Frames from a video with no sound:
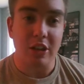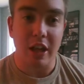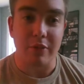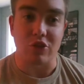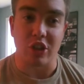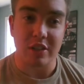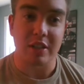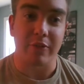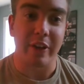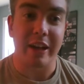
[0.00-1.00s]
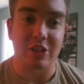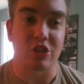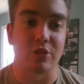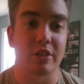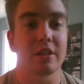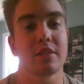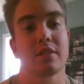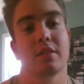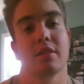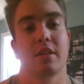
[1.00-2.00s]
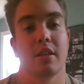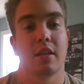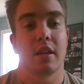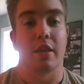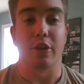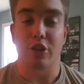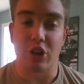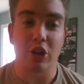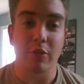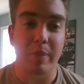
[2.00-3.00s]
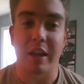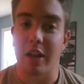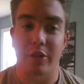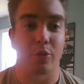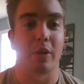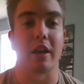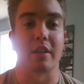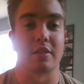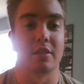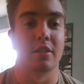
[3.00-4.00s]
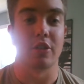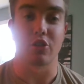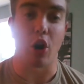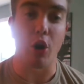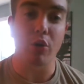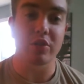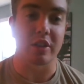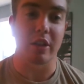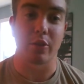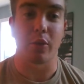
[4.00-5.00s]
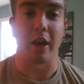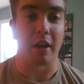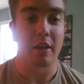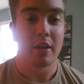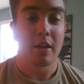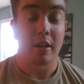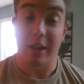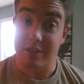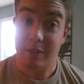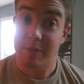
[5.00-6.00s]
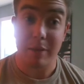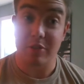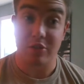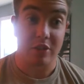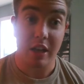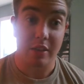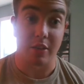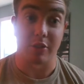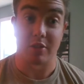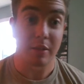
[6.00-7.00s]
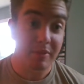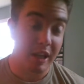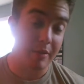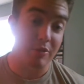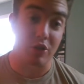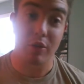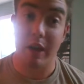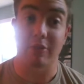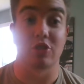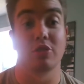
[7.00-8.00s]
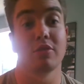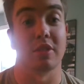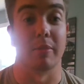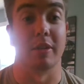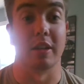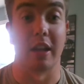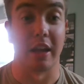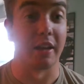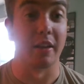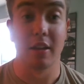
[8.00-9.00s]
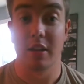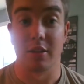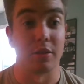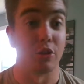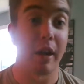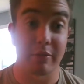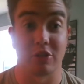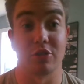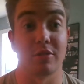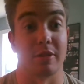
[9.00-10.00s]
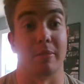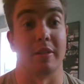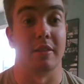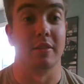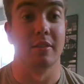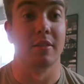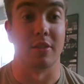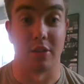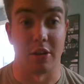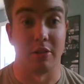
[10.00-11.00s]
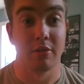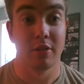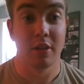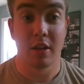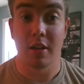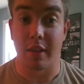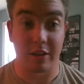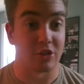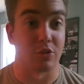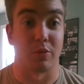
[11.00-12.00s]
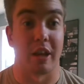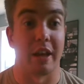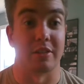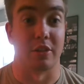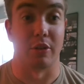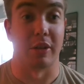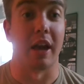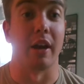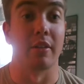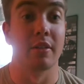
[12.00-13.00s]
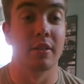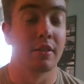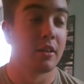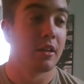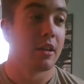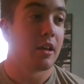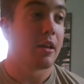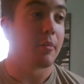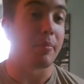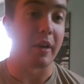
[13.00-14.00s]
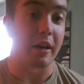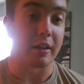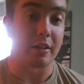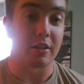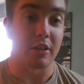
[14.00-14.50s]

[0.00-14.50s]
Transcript: a lot of justified shootings, there could have been other ways. There's always another way. Now, sometimes there's not, though. Sometimes you have to shoot somebody, and you have to shoot somebody. That's just what has to go down. But,